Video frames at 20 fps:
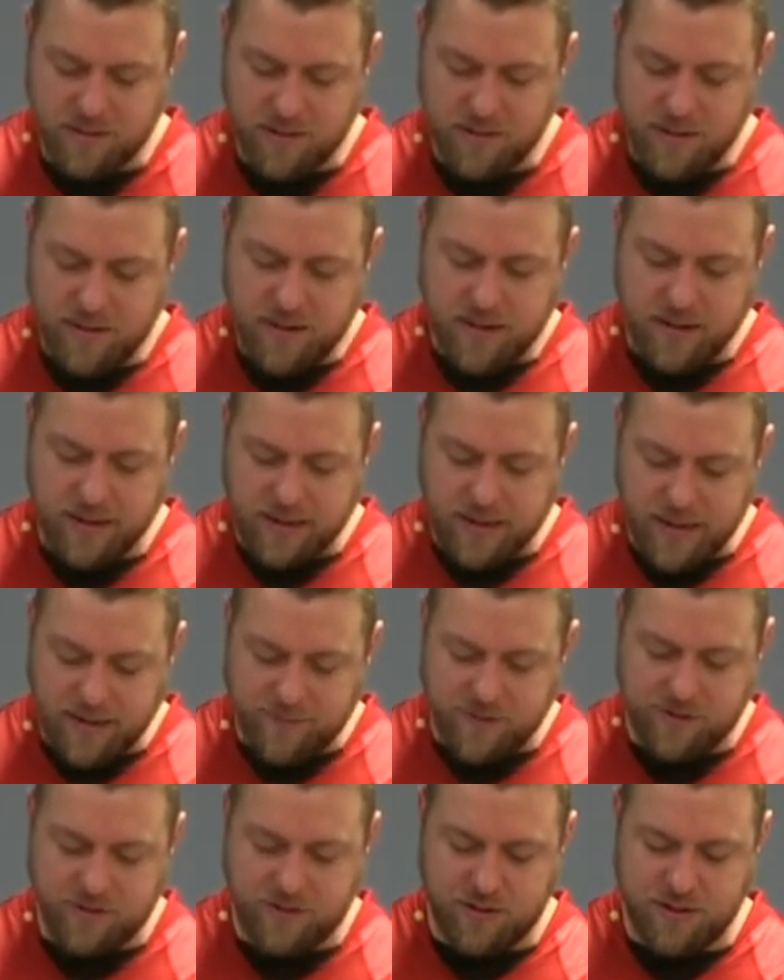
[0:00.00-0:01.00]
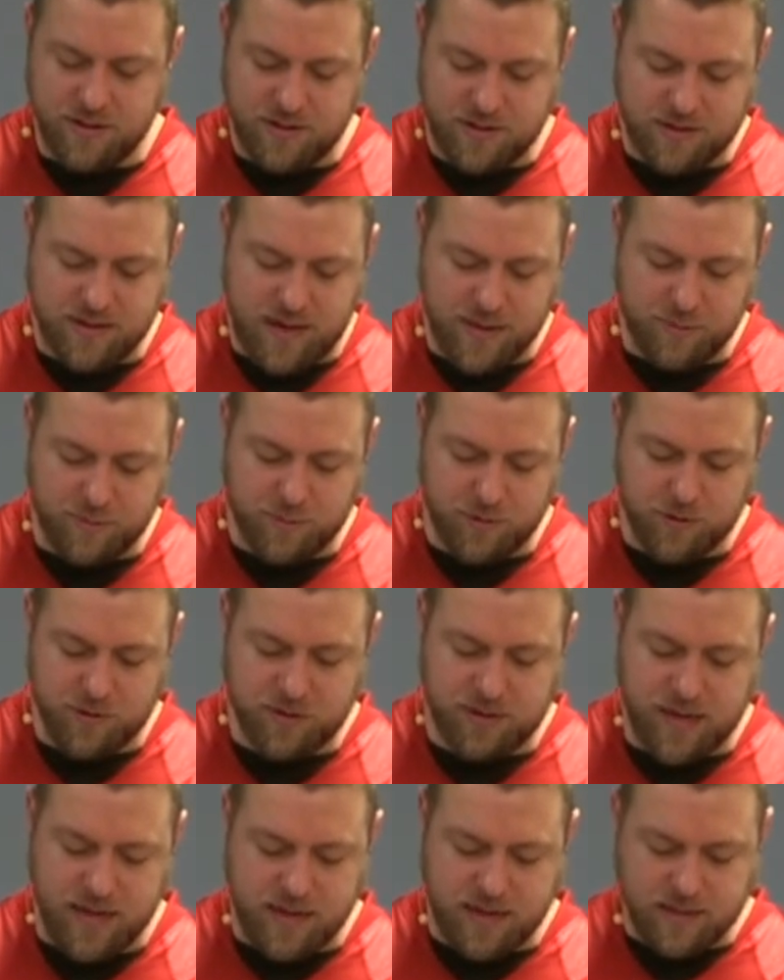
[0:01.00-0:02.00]
and gave it to the disciples,
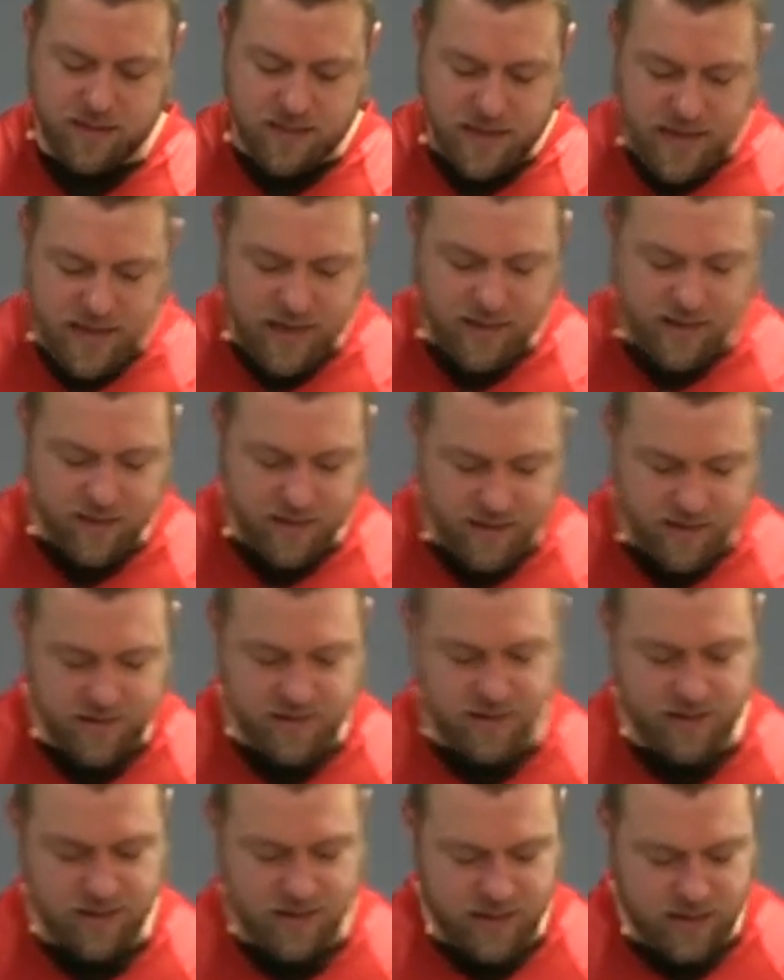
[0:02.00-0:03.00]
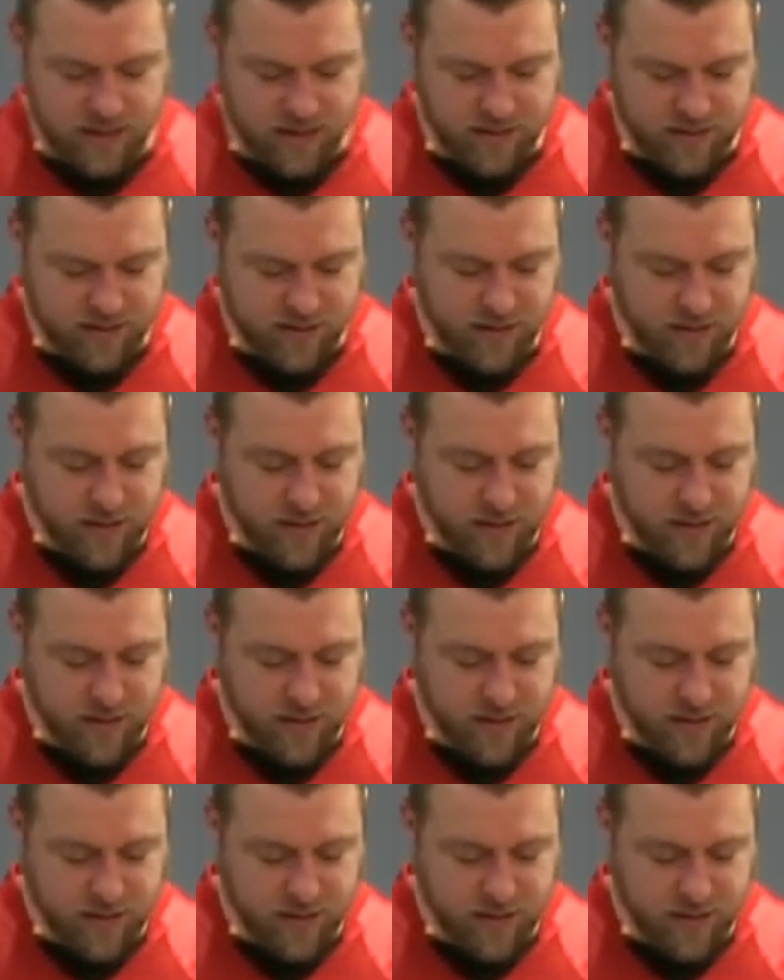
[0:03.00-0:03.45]
saying, "Take this and eat,